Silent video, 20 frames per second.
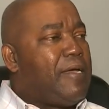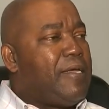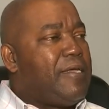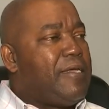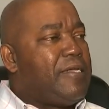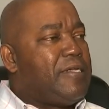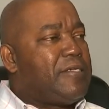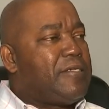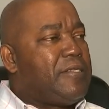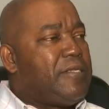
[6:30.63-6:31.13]

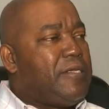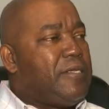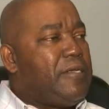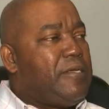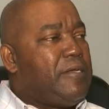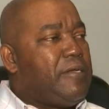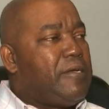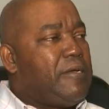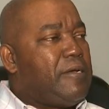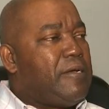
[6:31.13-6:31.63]
is
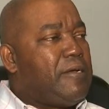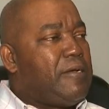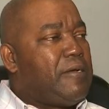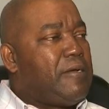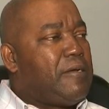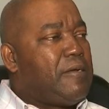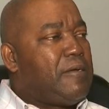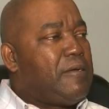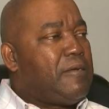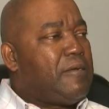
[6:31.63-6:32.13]
the
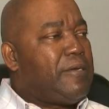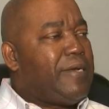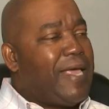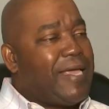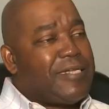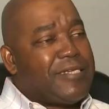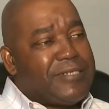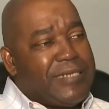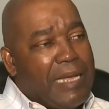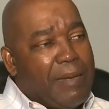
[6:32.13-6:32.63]

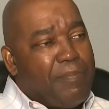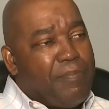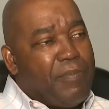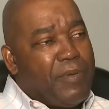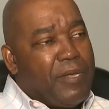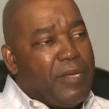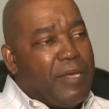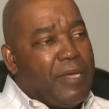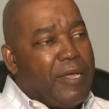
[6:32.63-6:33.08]
next step